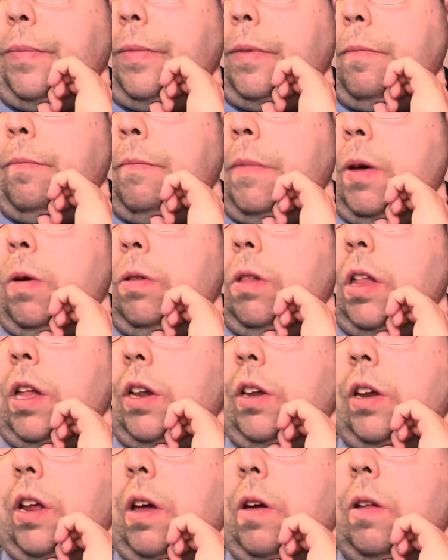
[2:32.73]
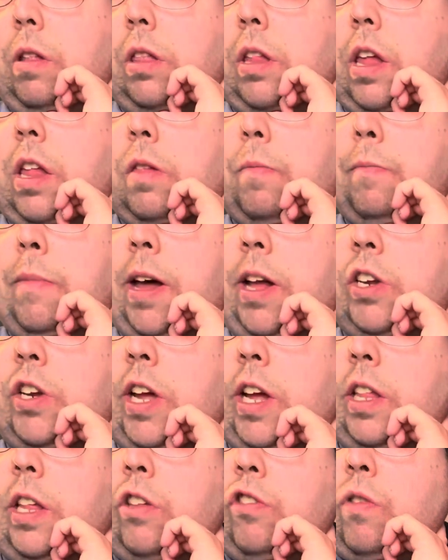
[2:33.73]
Milton used his
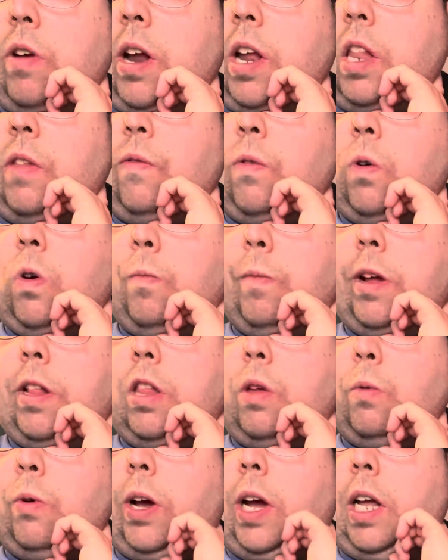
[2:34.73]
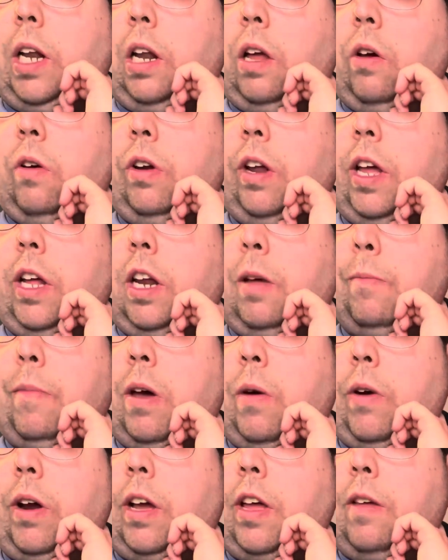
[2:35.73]
magic to transform into a colonial
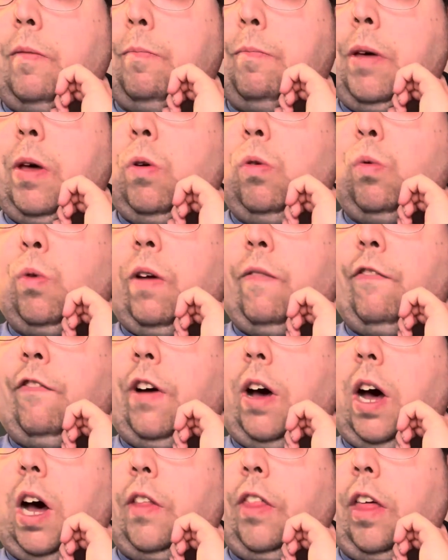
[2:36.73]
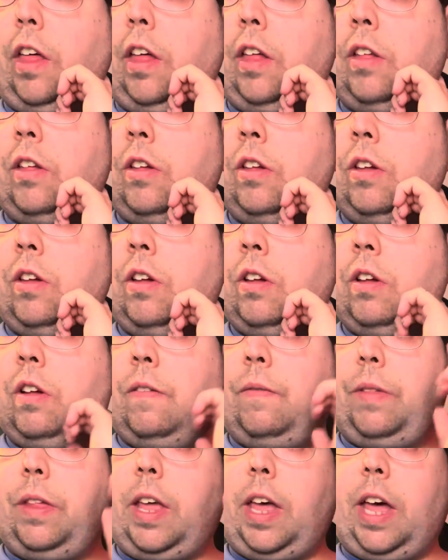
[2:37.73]
American pilgrim father,
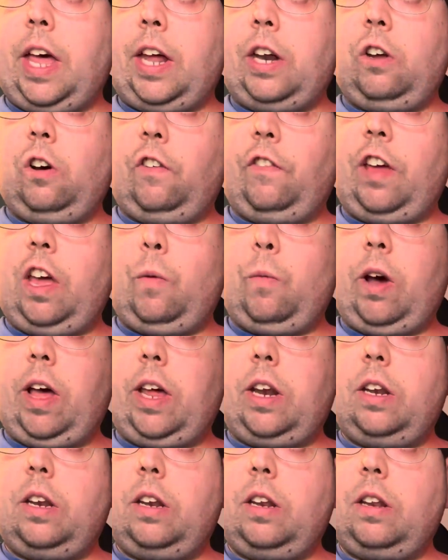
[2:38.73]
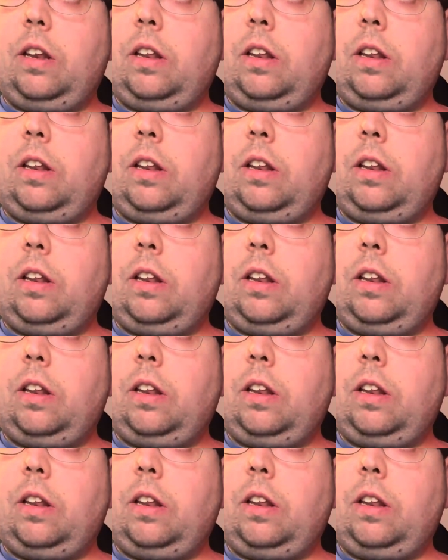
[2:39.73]
and off he went.